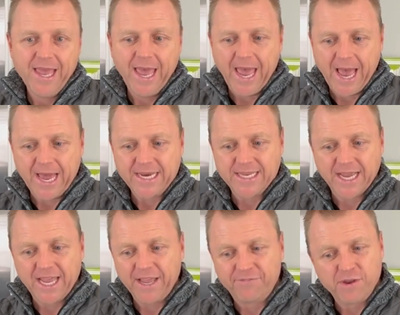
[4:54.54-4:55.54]
And
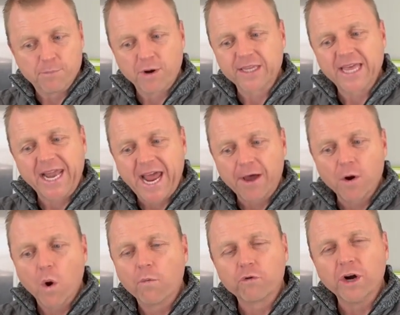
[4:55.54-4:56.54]
if you break that out
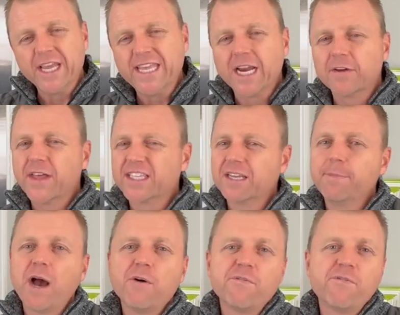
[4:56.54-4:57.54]
over a year, that's
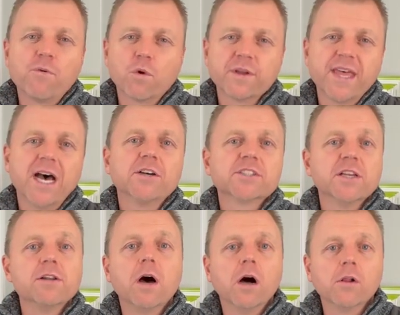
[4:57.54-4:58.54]
about
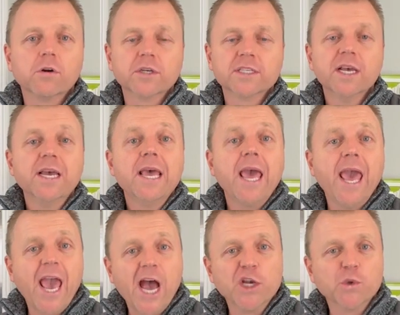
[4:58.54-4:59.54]
$4,000
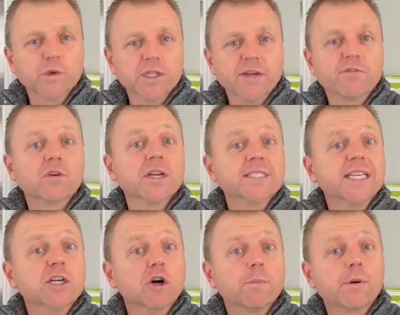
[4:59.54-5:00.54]
annually for a
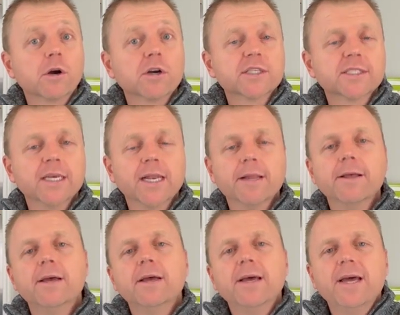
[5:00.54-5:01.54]
single person.
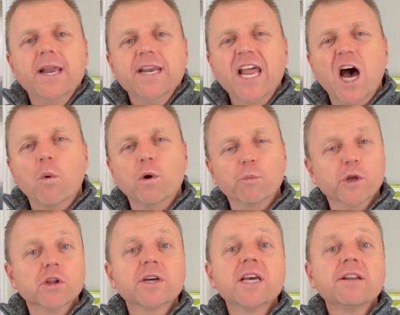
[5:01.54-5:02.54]
Now, when
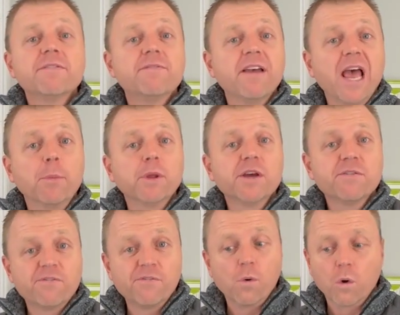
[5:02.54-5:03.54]
we look at a family of
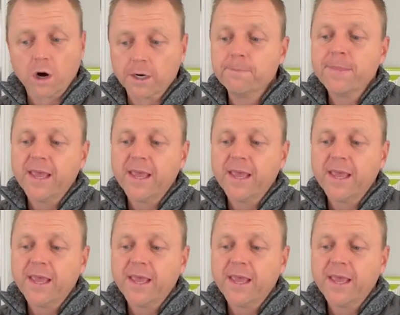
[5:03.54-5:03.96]
four,